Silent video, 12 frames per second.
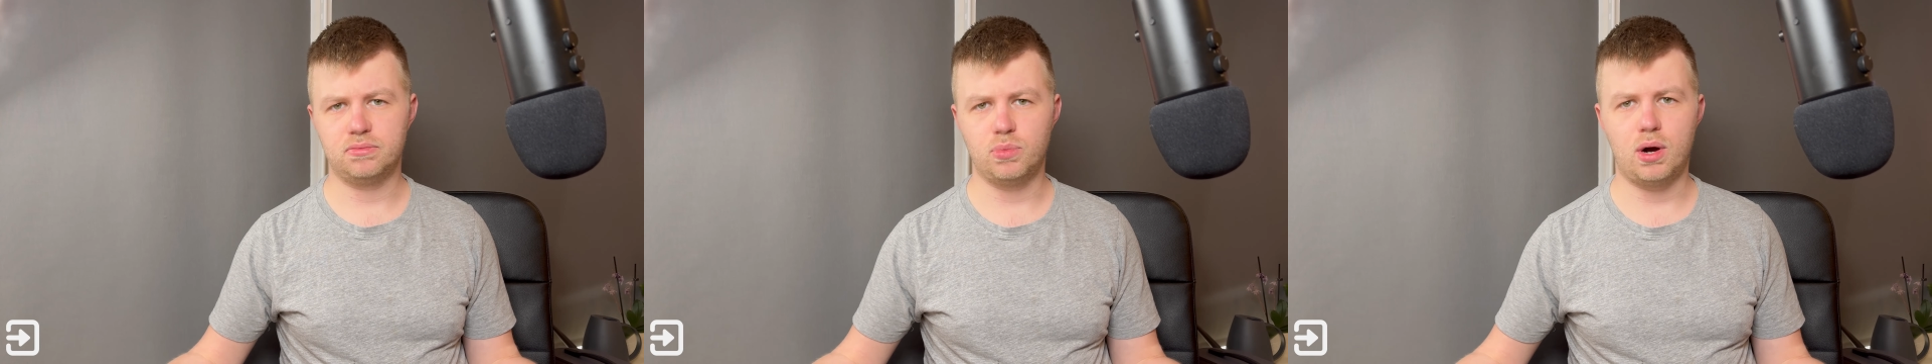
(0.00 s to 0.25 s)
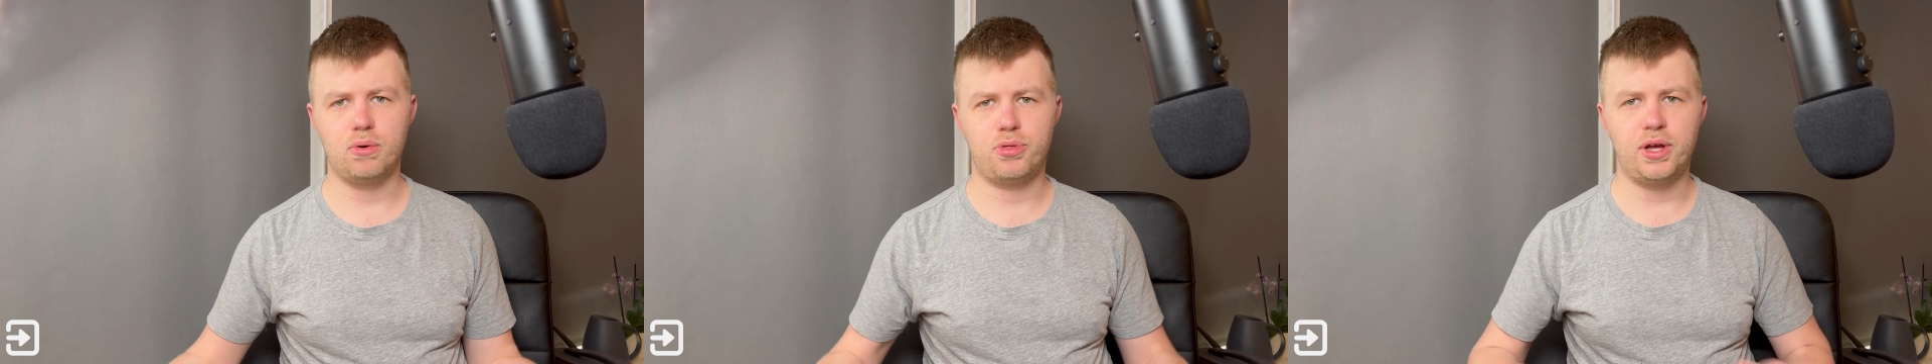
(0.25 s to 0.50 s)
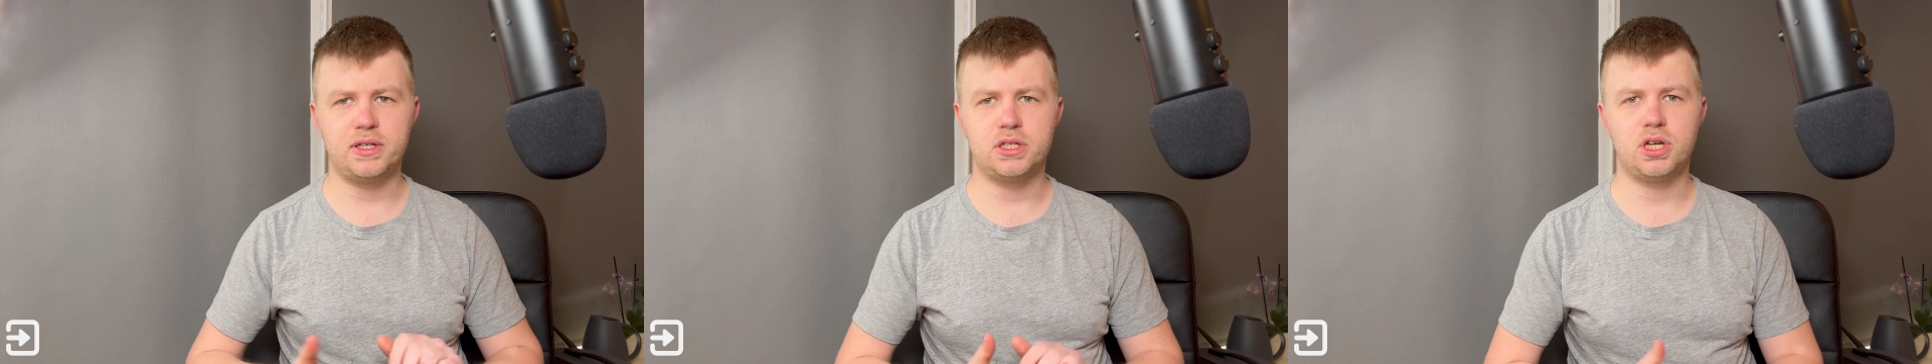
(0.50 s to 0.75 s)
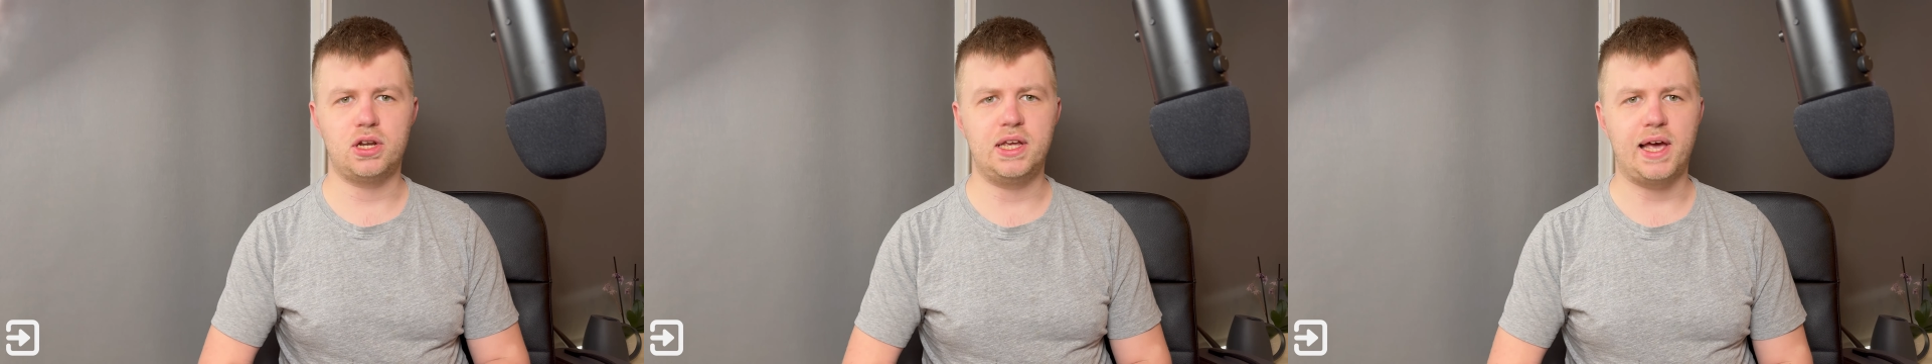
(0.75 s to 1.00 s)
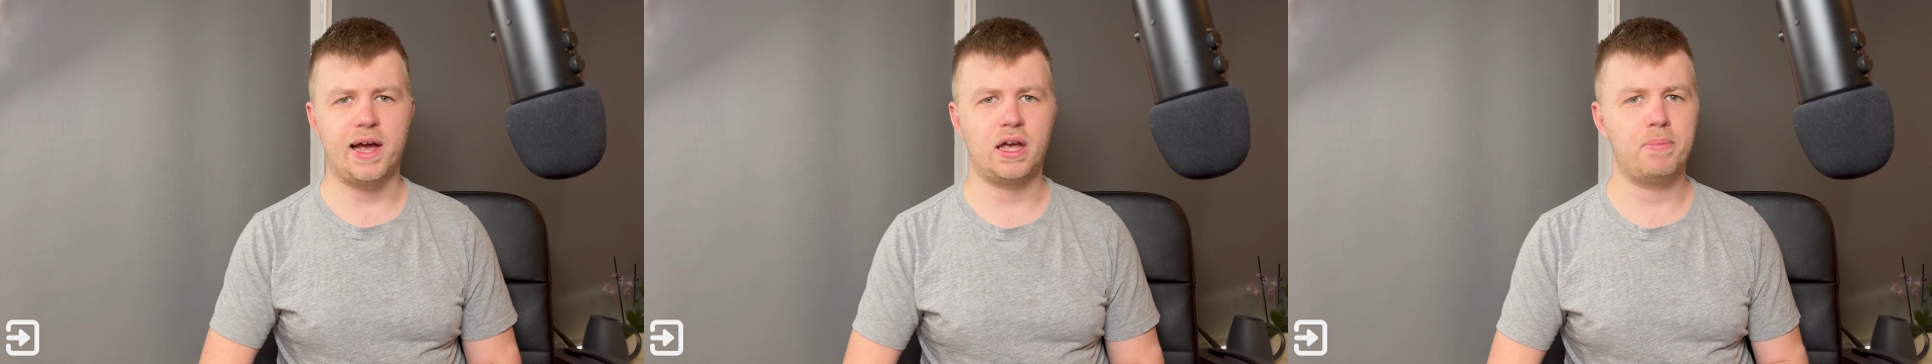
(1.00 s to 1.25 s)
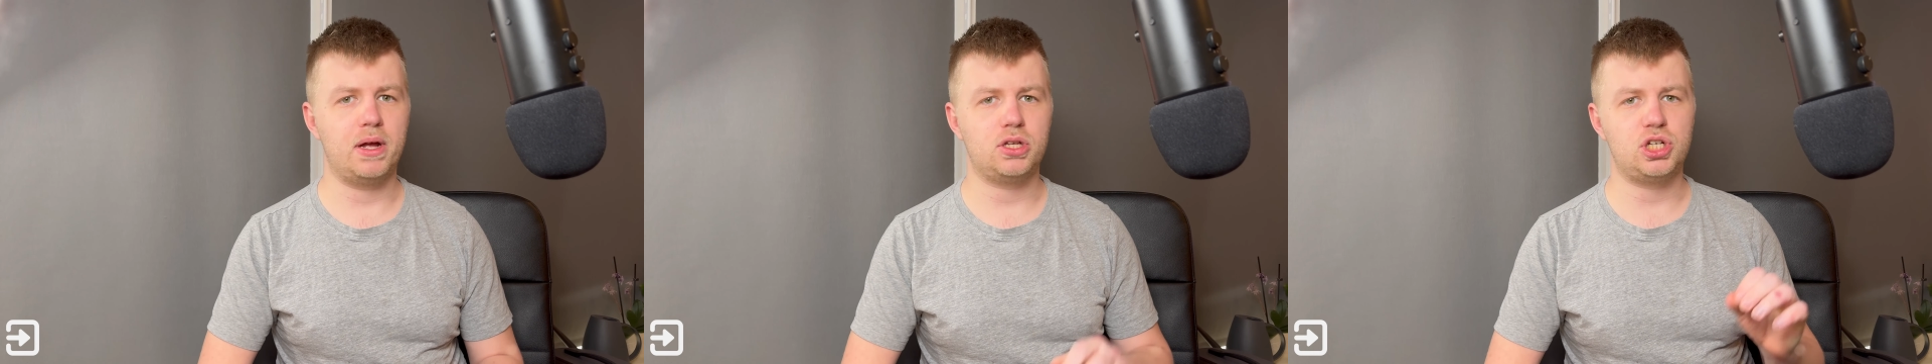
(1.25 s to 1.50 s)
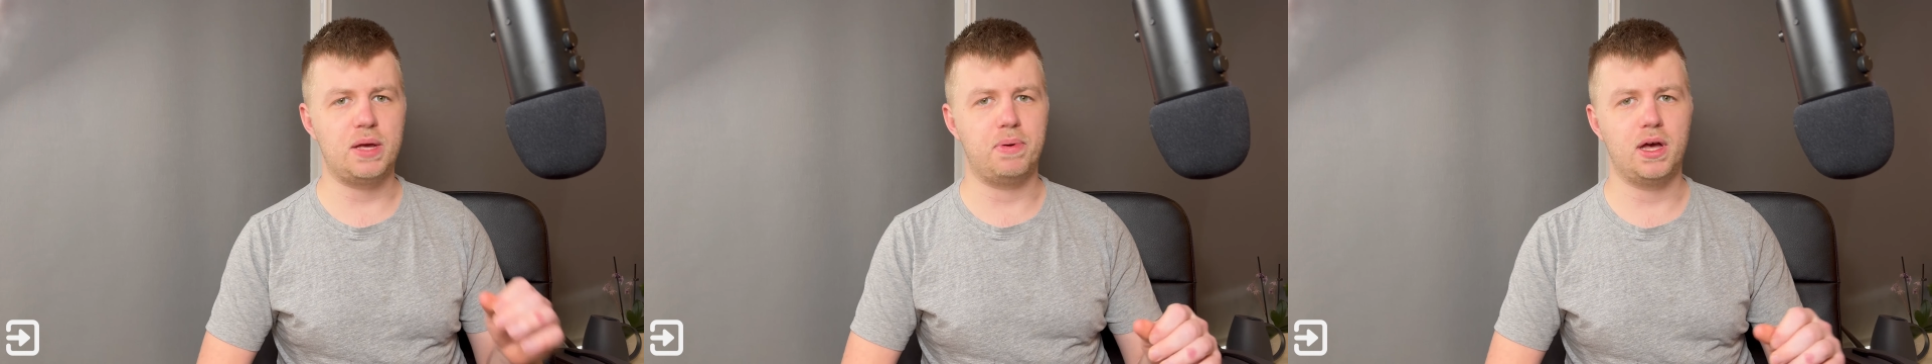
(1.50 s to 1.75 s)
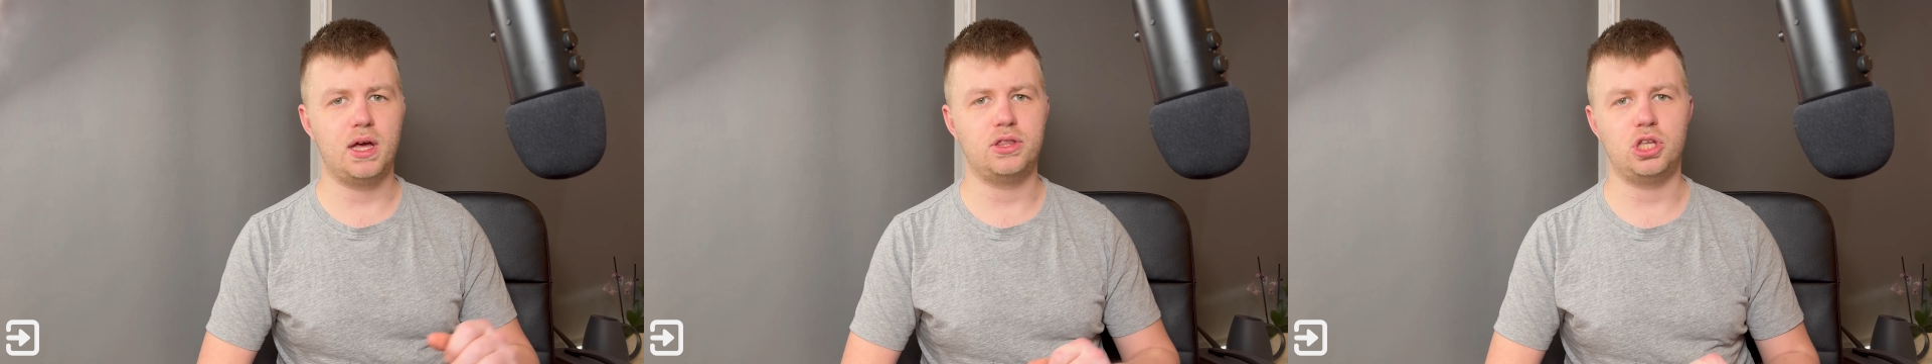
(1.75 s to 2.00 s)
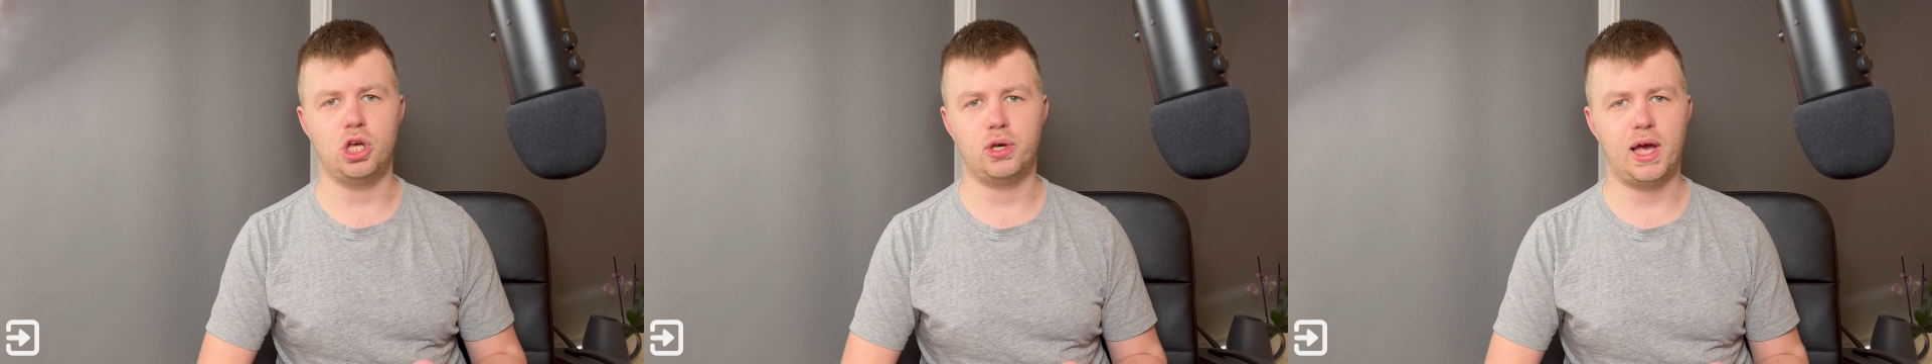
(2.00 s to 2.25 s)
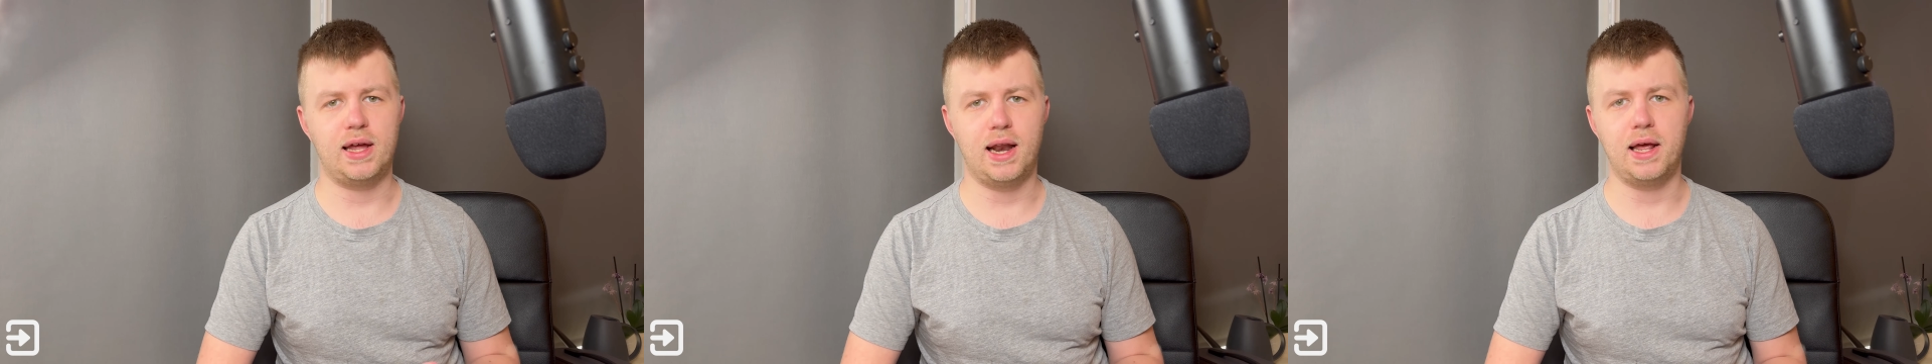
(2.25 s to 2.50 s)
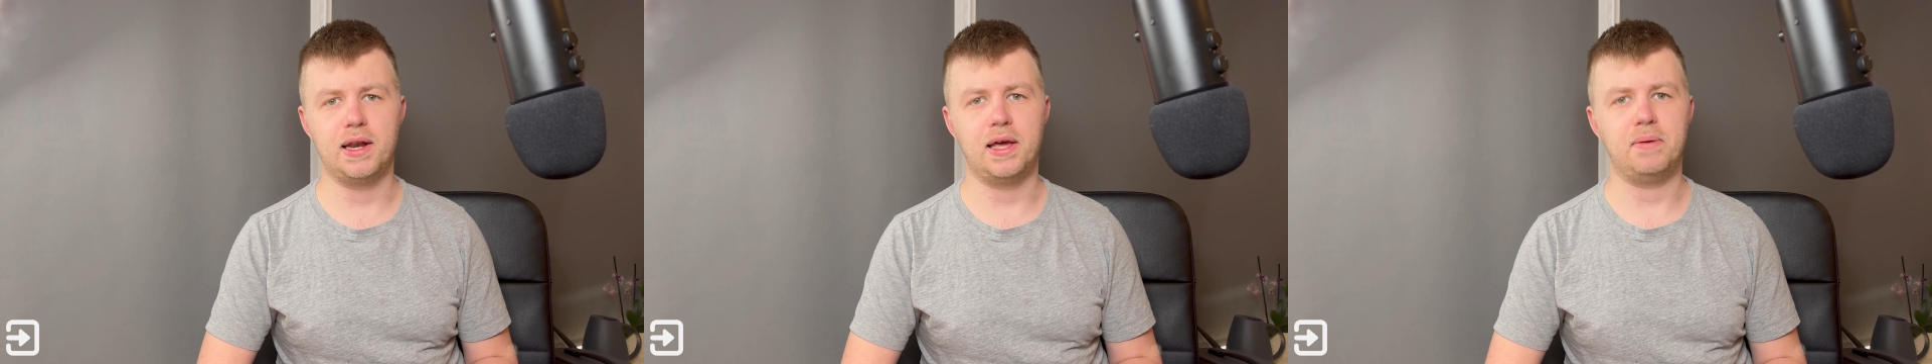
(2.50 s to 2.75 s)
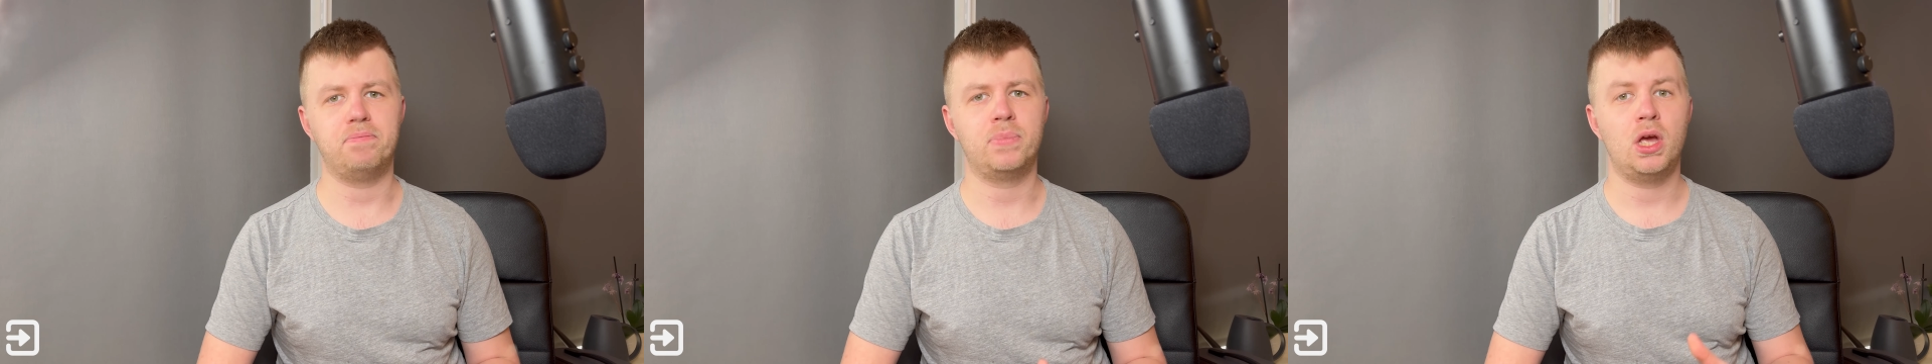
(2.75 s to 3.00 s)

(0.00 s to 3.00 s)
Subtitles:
Well, things are certainly getting a bit cheaper in the UK lately.